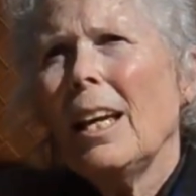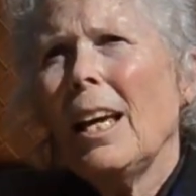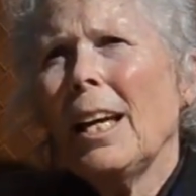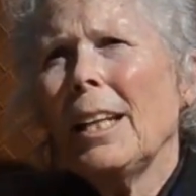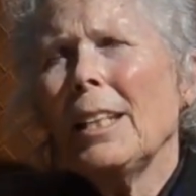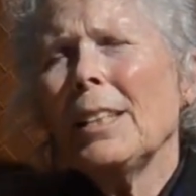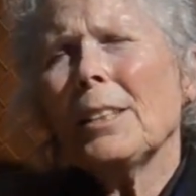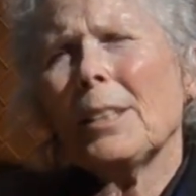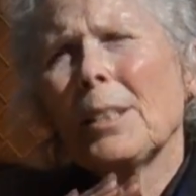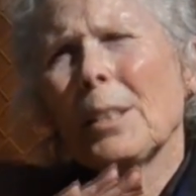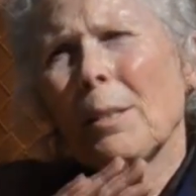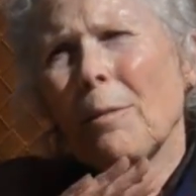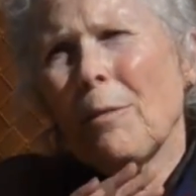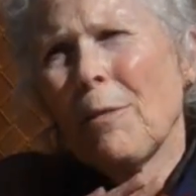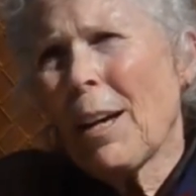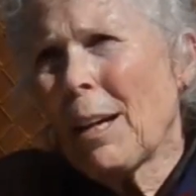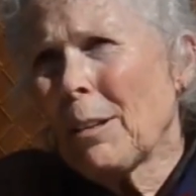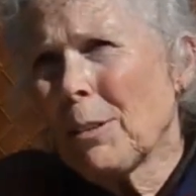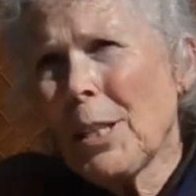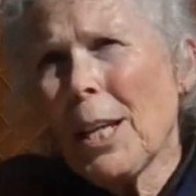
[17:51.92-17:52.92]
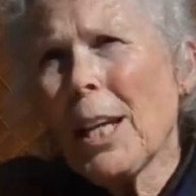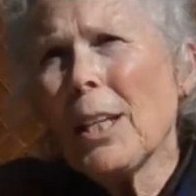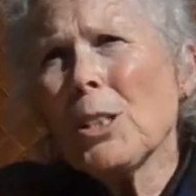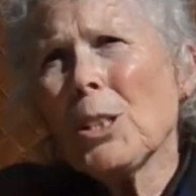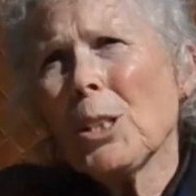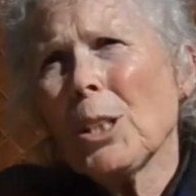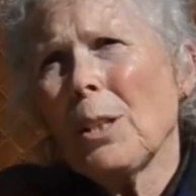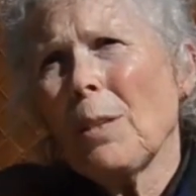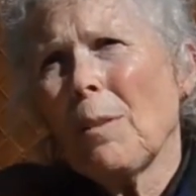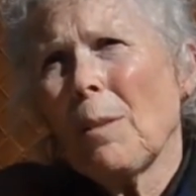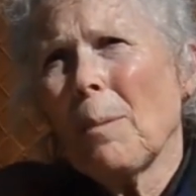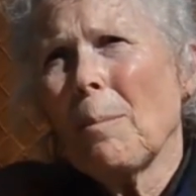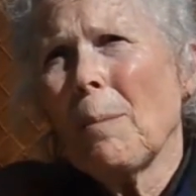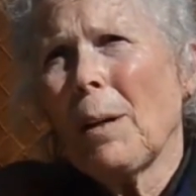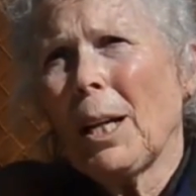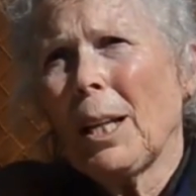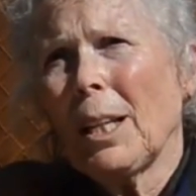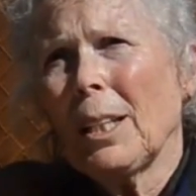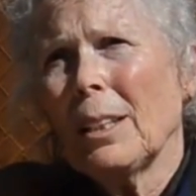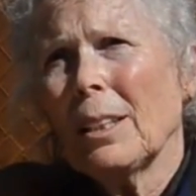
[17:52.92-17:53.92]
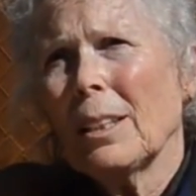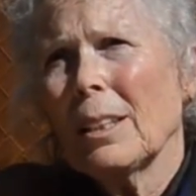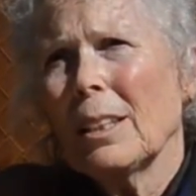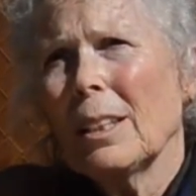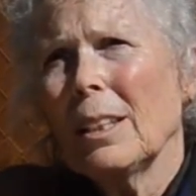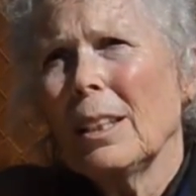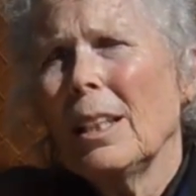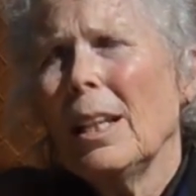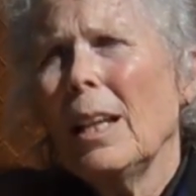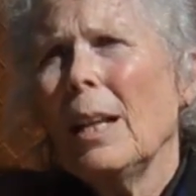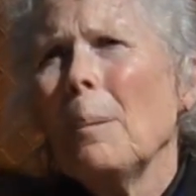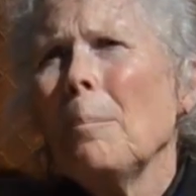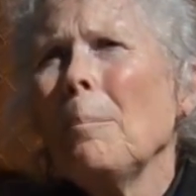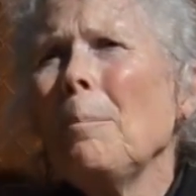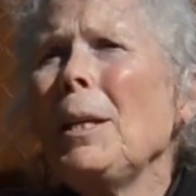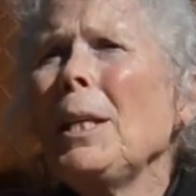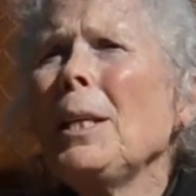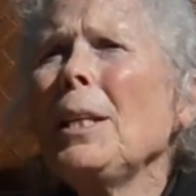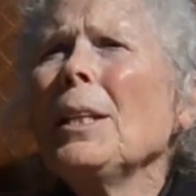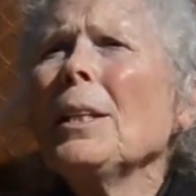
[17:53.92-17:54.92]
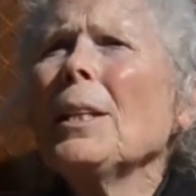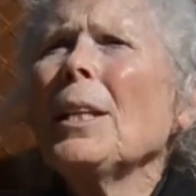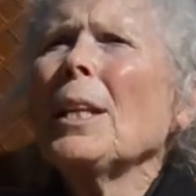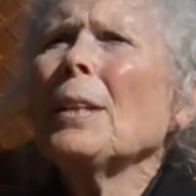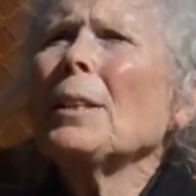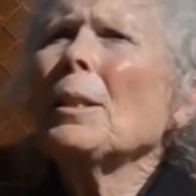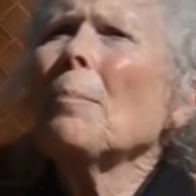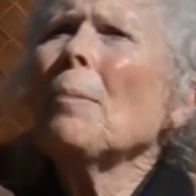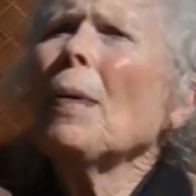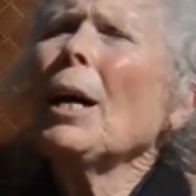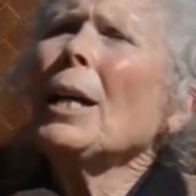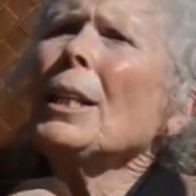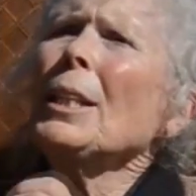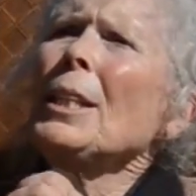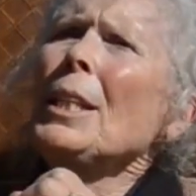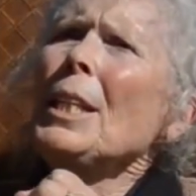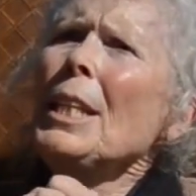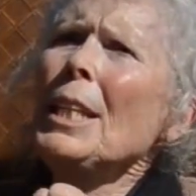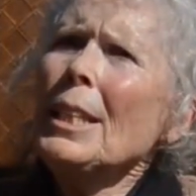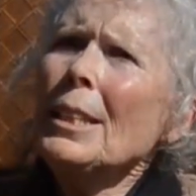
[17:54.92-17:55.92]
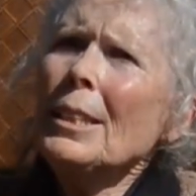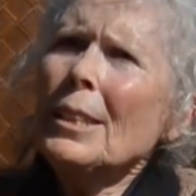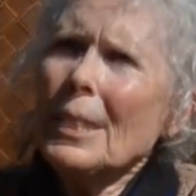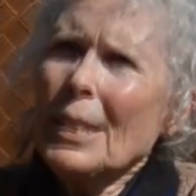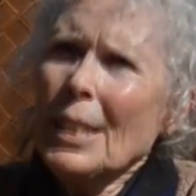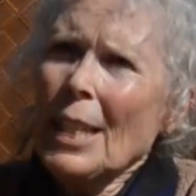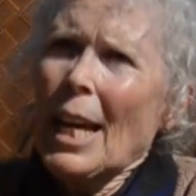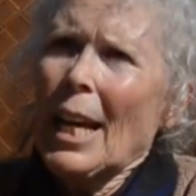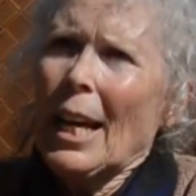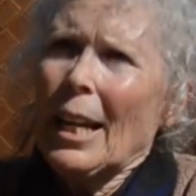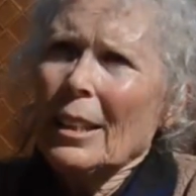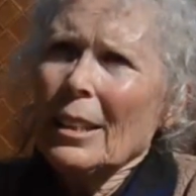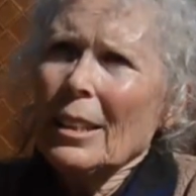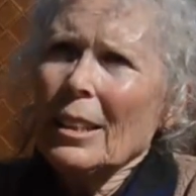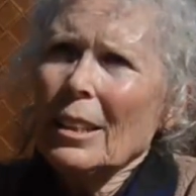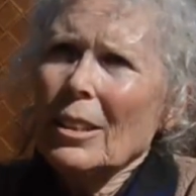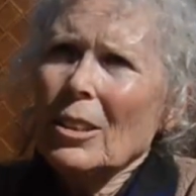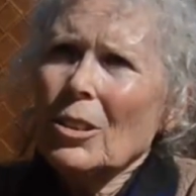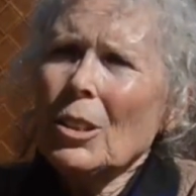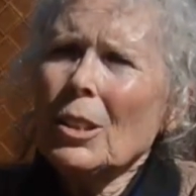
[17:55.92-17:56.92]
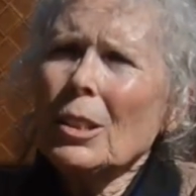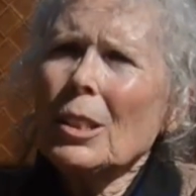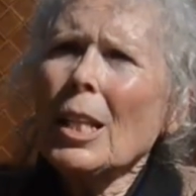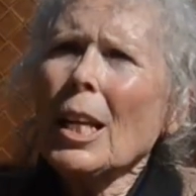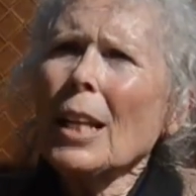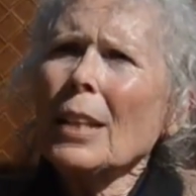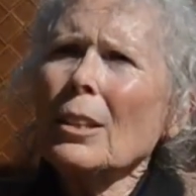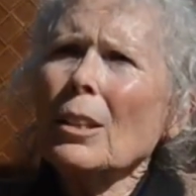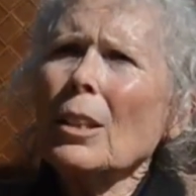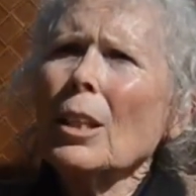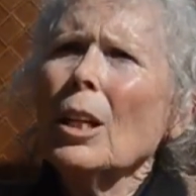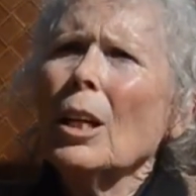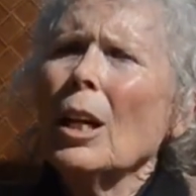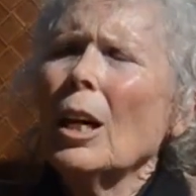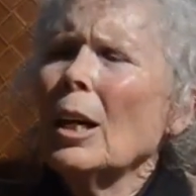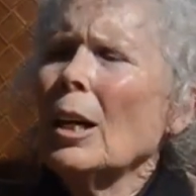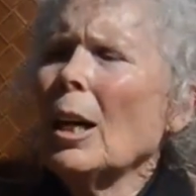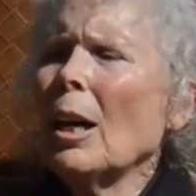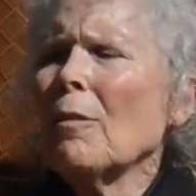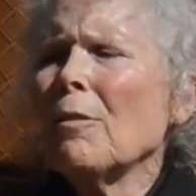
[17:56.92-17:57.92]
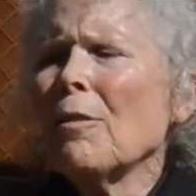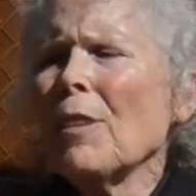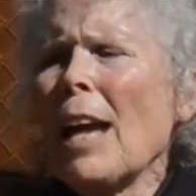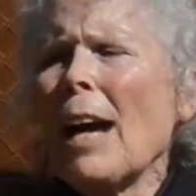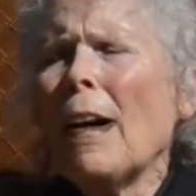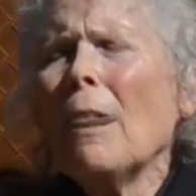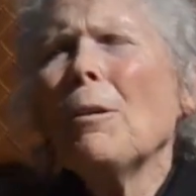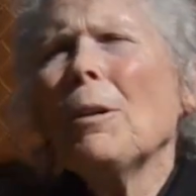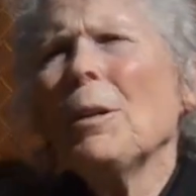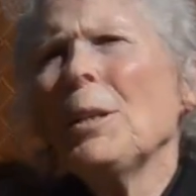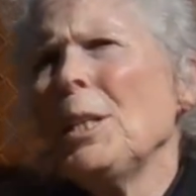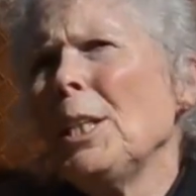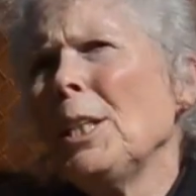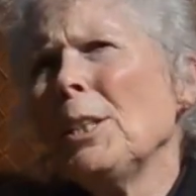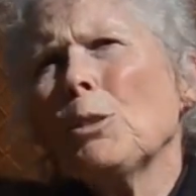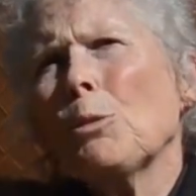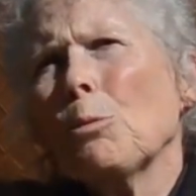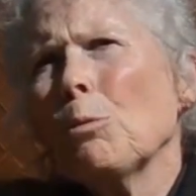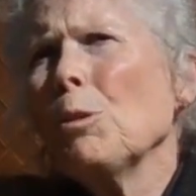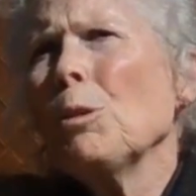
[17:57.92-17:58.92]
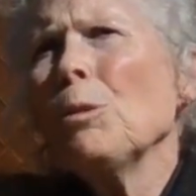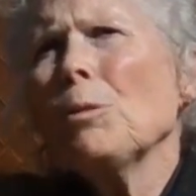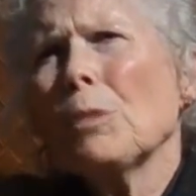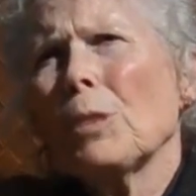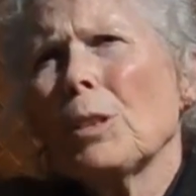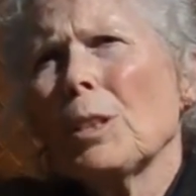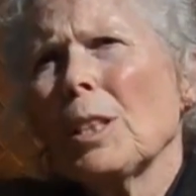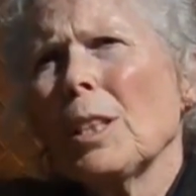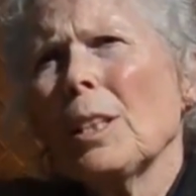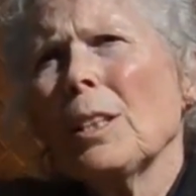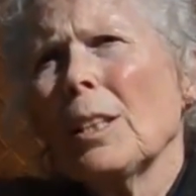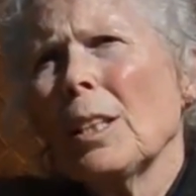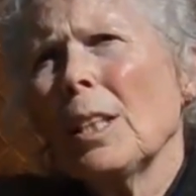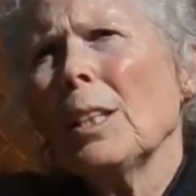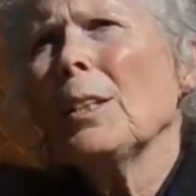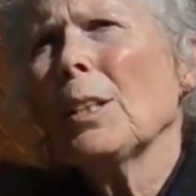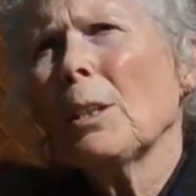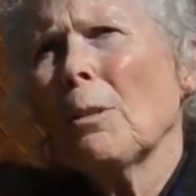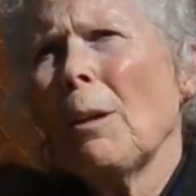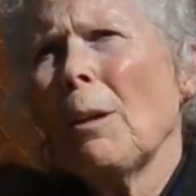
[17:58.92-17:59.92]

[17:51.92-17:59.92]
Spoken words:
And it's the foundation of the mind. Meaning that the mind needs that. Just like a flower needs roots in the